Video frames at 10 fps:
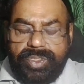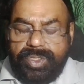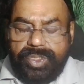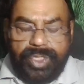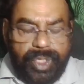
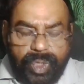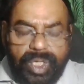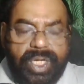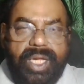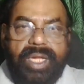
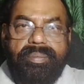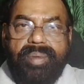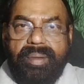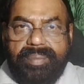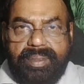nuclear
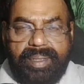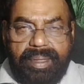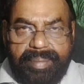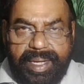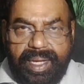bombed by
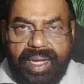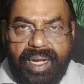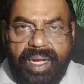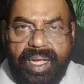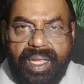
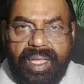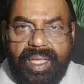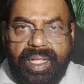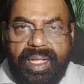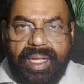America,
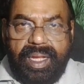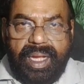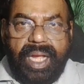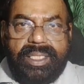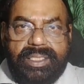
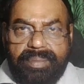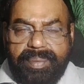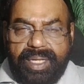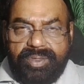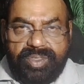and
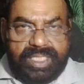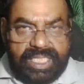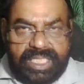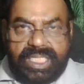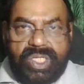Japan was
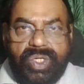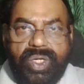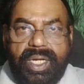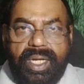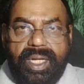
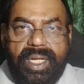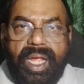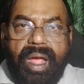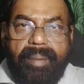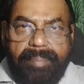destroyed.
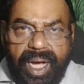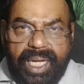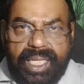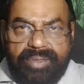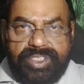
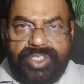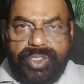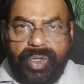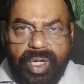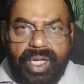Bharat was
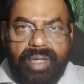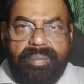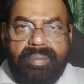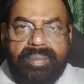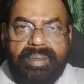nuclear
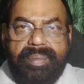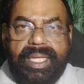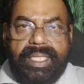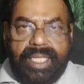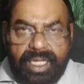bombed by
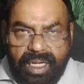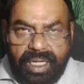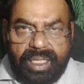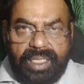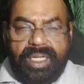the
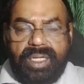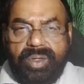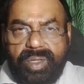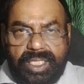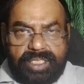colonial
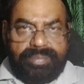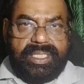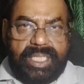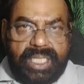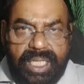rulers,
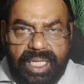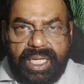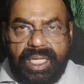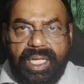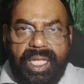
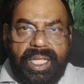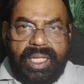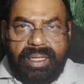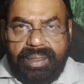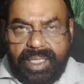particularly
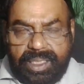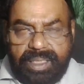the